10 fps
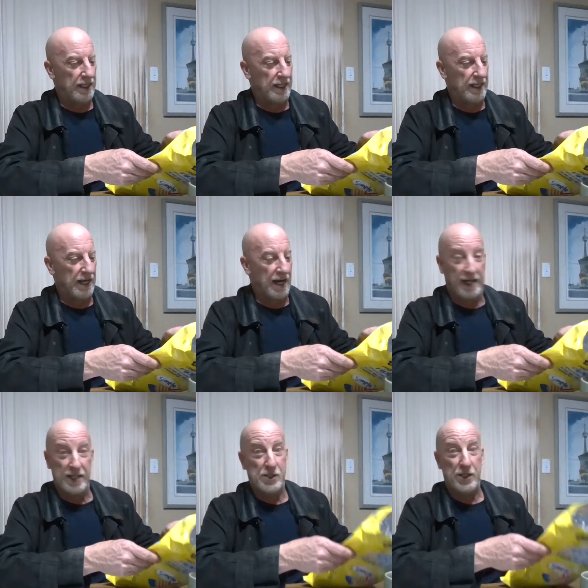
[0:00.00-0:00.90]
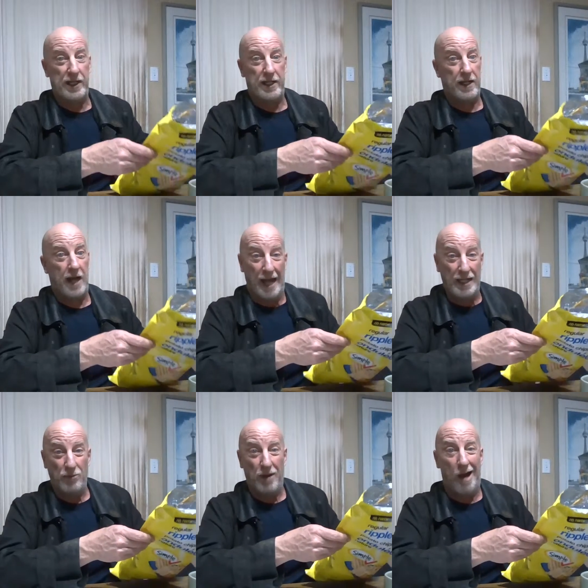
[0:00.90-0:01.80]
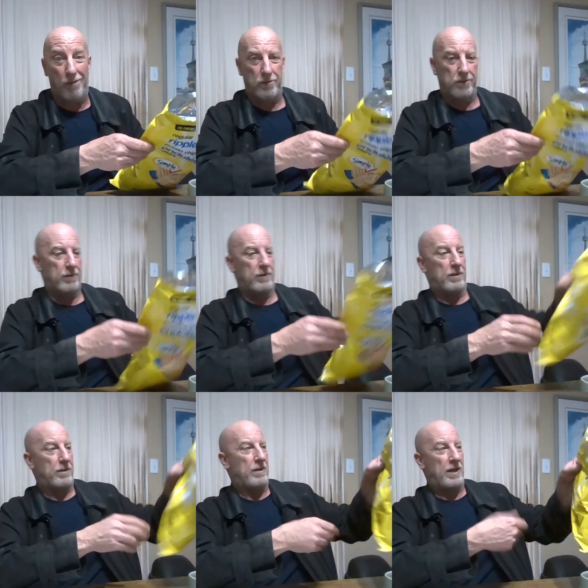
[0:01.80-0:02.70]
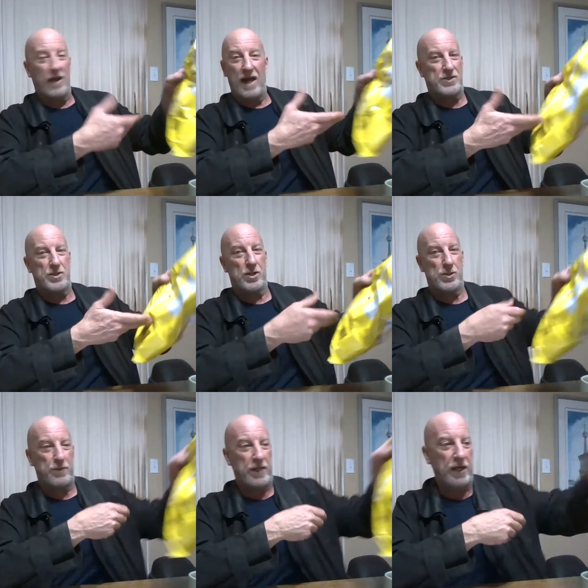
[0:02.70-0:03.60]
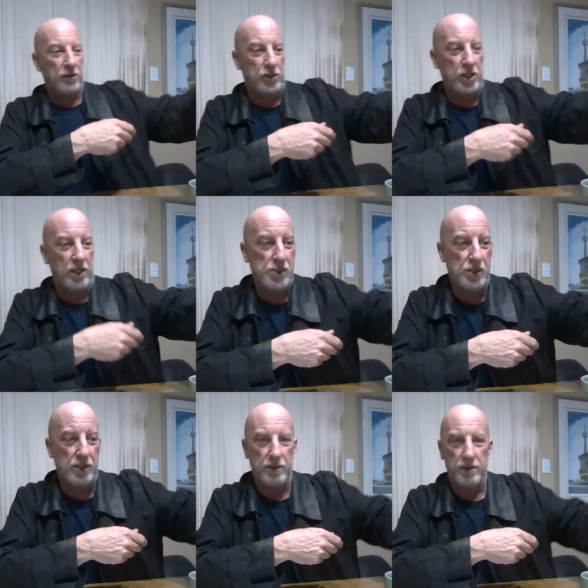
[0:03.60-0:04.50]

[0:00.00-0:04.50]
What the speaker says: OLEIC? I don't know. And that's just potato chips.